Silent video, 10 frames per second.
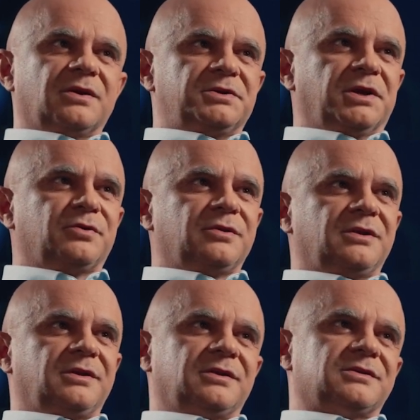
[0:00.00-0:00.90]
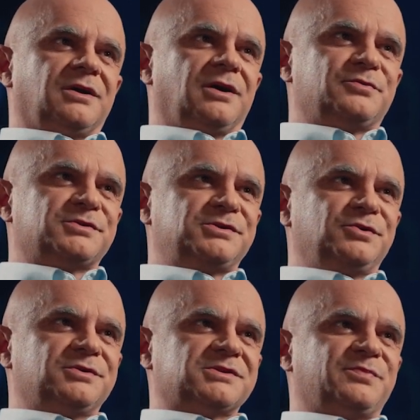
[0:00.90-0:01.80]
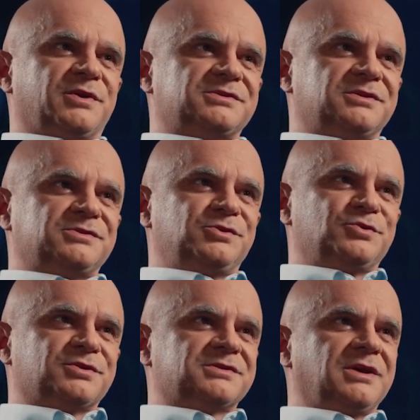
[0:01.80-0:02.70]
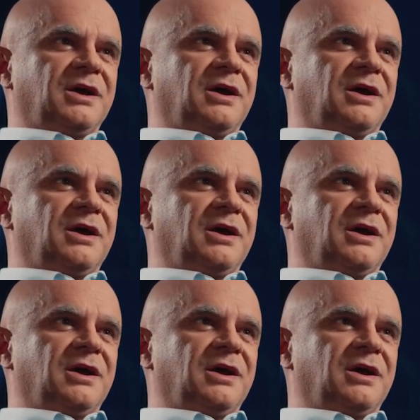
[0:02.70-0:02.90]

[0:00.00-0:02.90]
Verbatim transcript: regularly our students, master students,